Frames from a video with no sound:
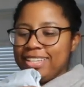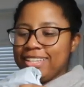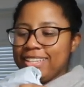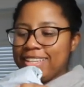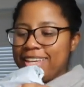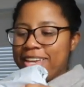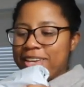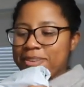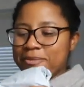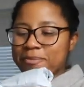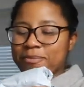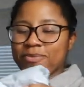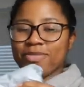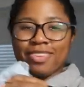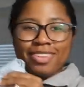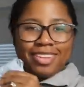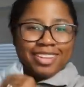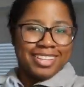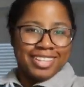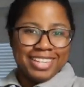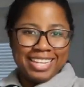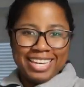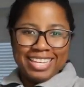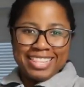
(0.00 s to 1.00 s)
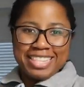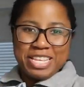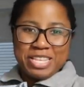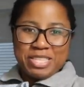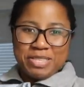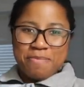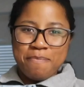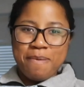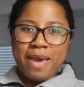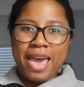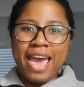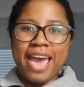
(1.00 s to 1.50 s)
Okay, in
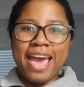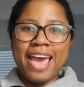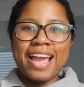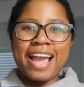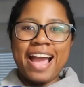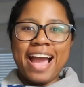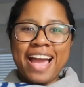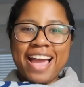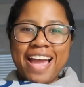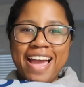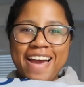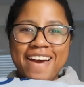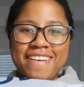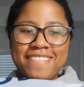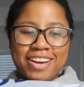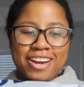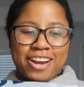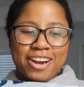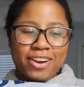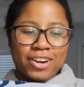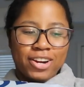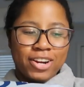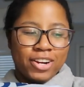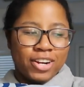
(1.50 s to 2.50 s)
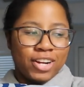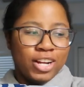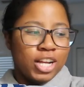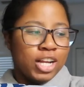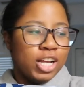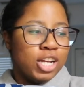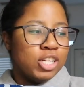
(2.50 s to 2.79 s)
this bag I have our